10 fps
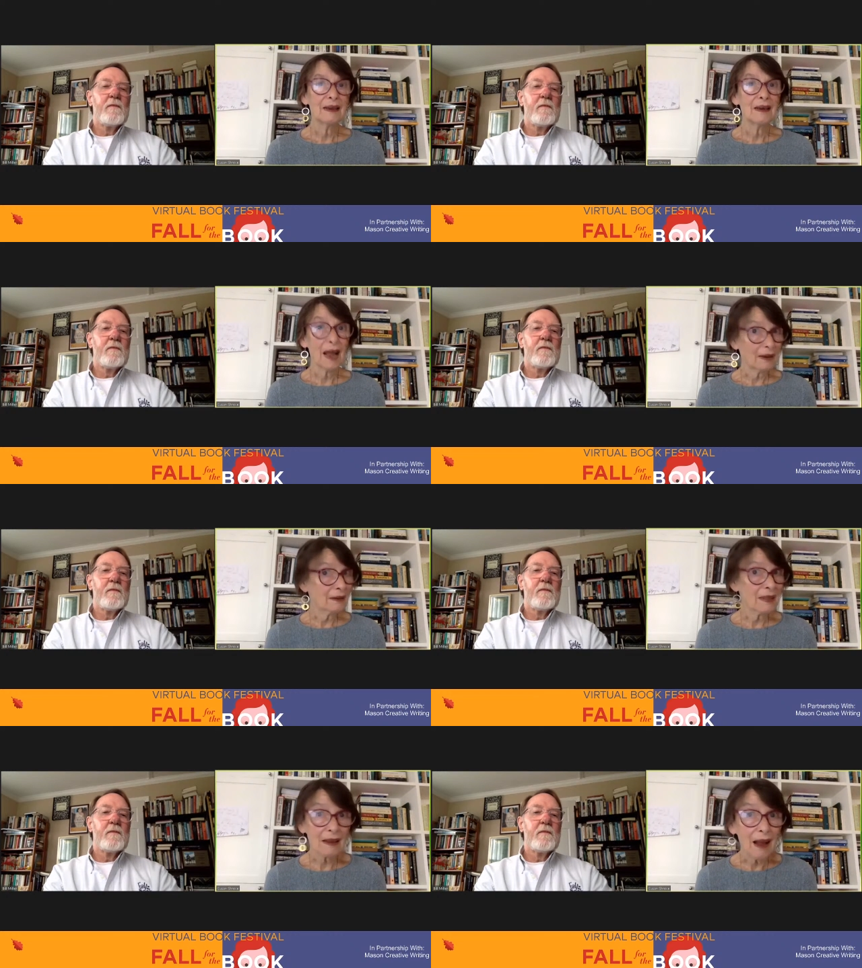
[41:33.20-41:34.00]
Speaker 1: not
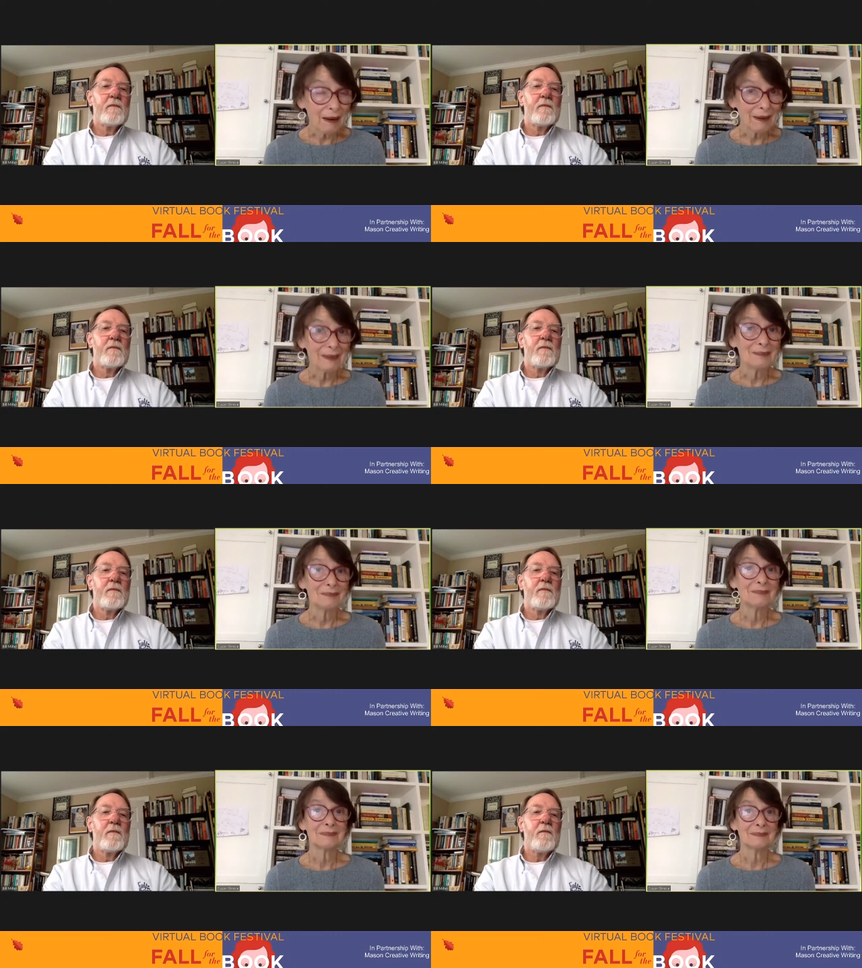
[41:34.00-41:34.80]
the color.
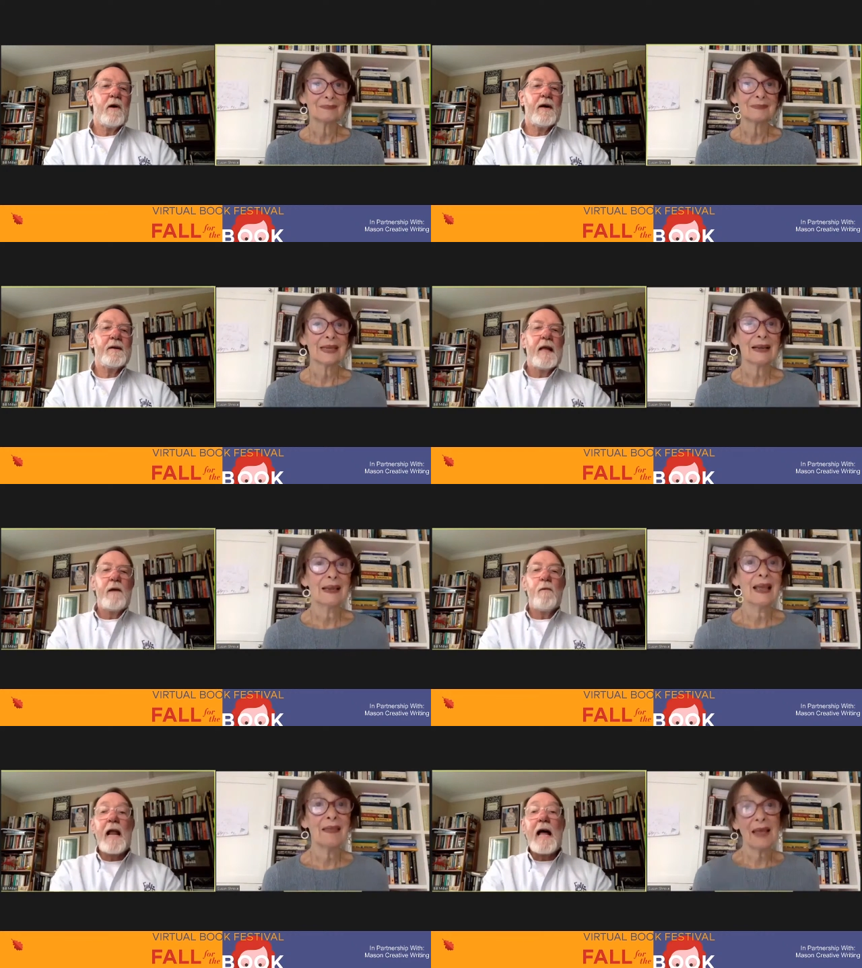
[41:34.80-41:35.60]
Speaker 2: Right.
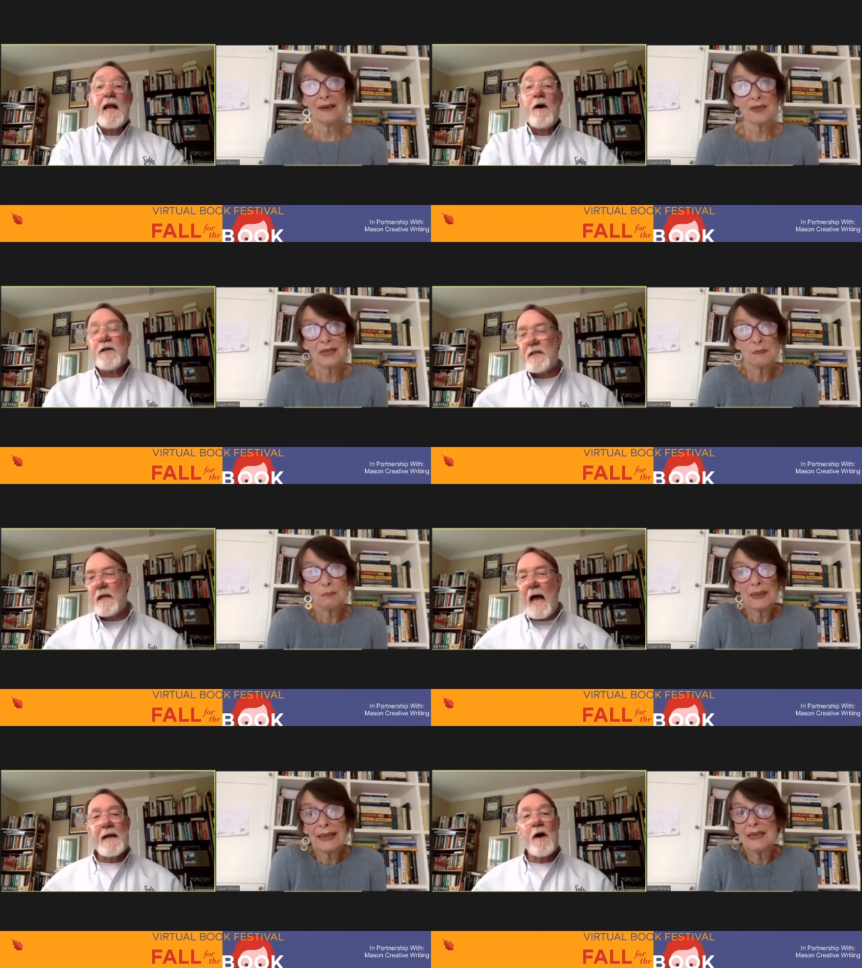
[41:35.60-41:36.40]
Well, I noticed.
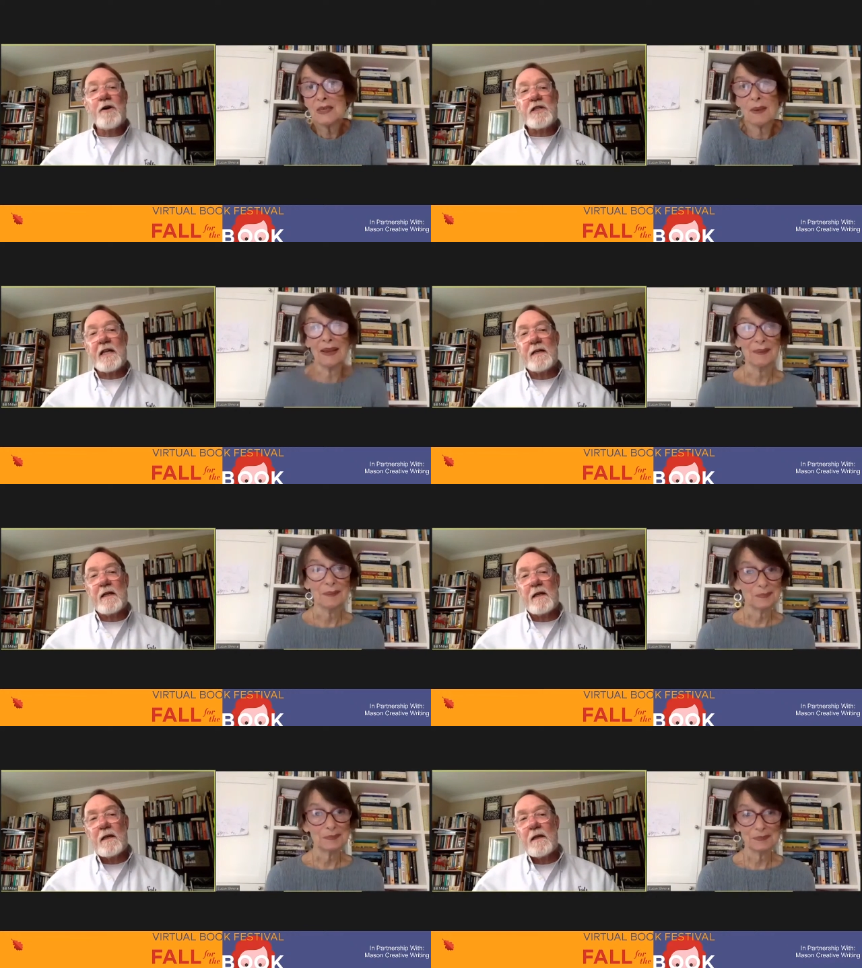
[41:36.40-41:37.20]
I noticed that.
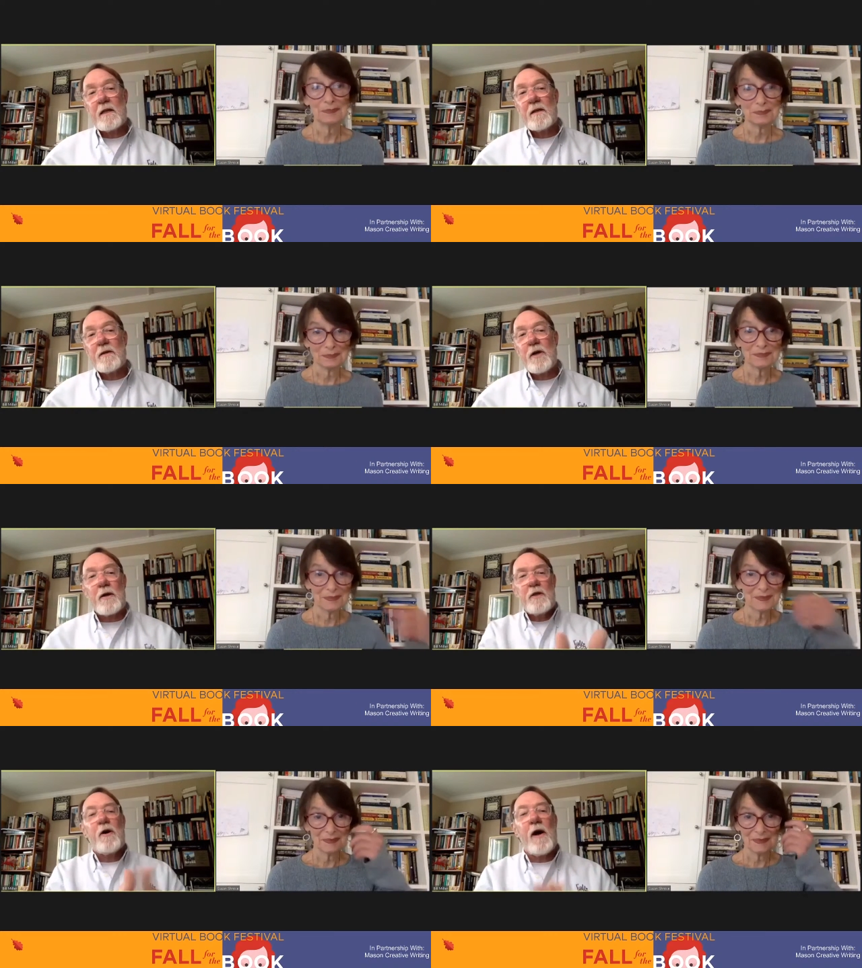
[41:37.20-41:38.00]
Go,
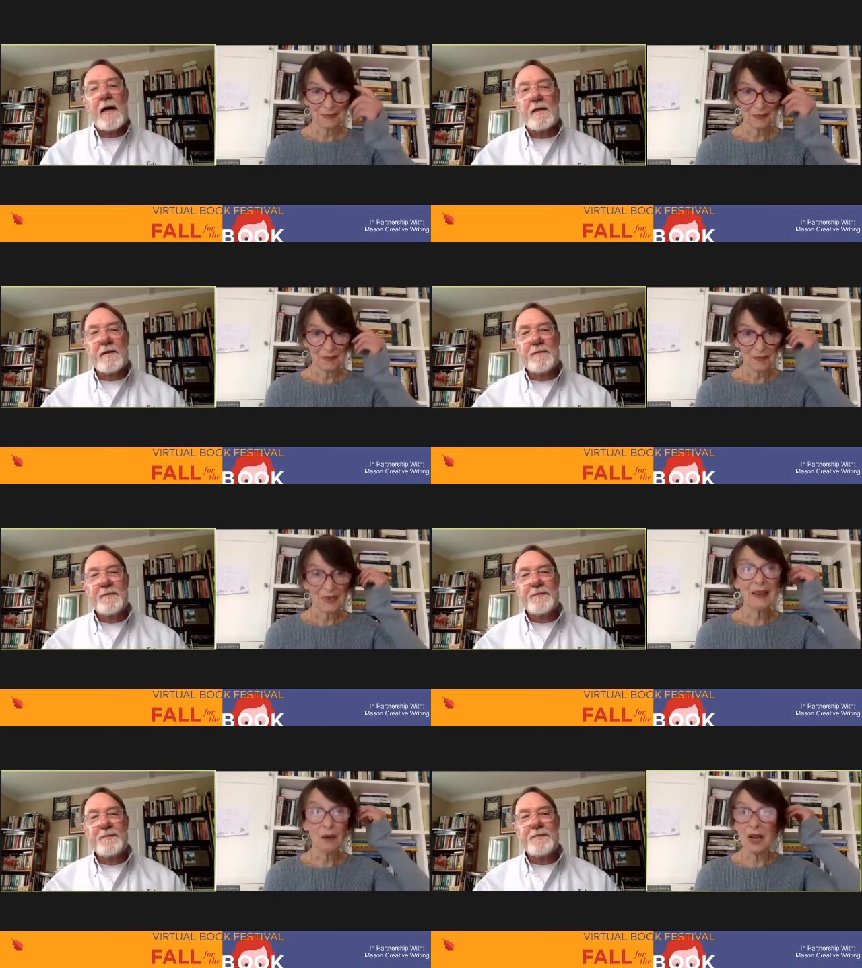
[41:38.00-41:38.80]
you go ahead.
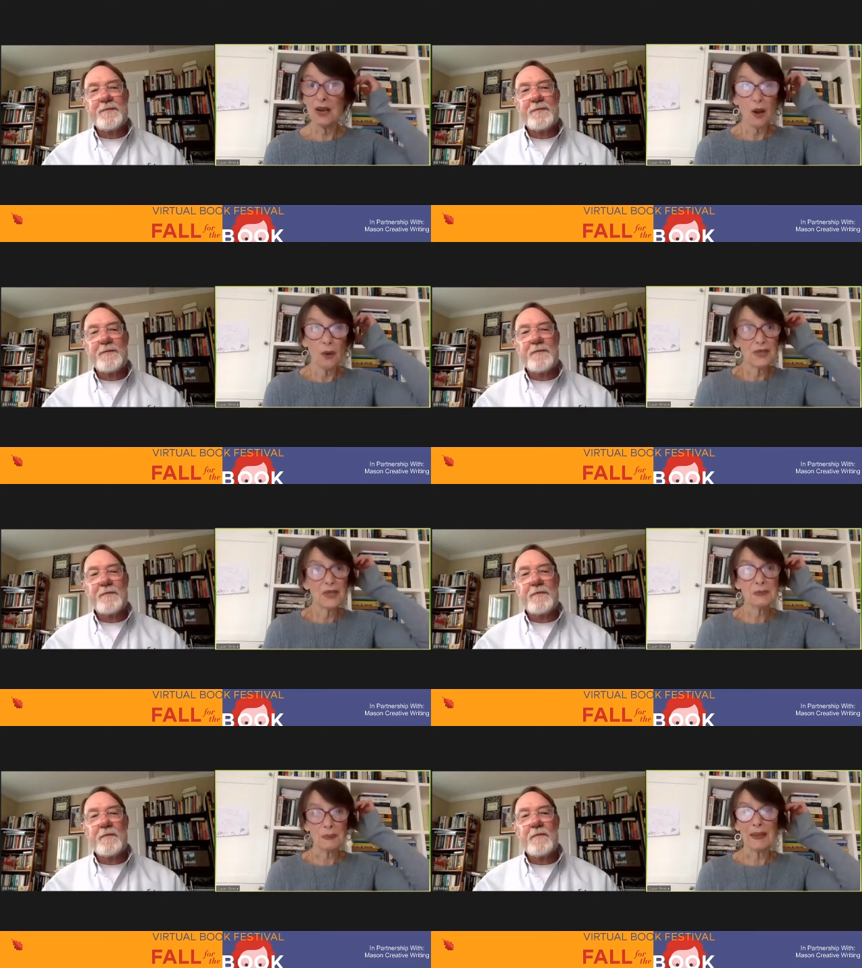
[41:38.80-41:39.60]
Speaker 1: No, no, it
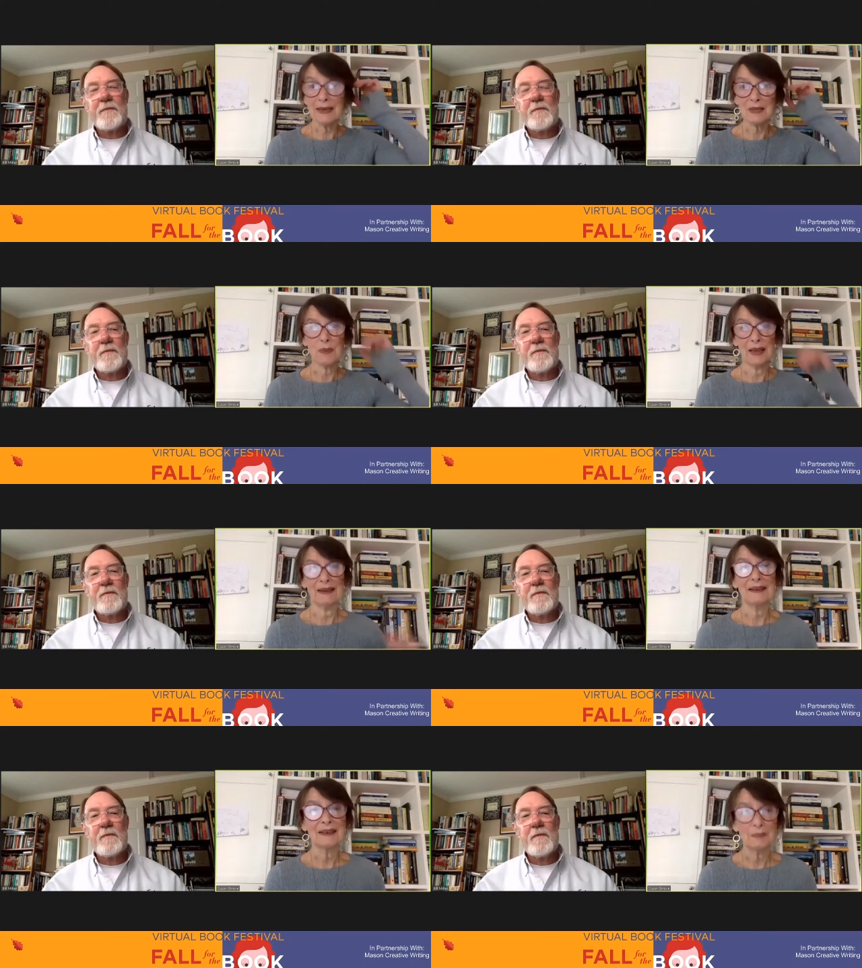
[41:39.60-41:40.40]
just pleased me
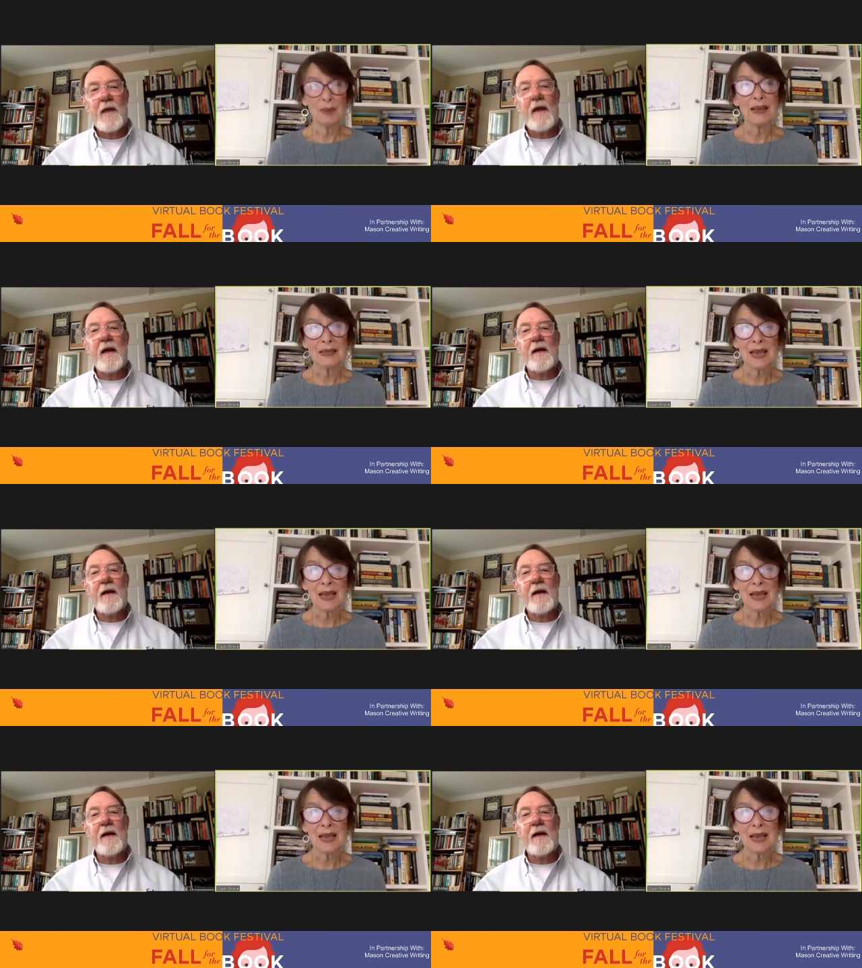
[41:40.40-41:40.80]
because yeah.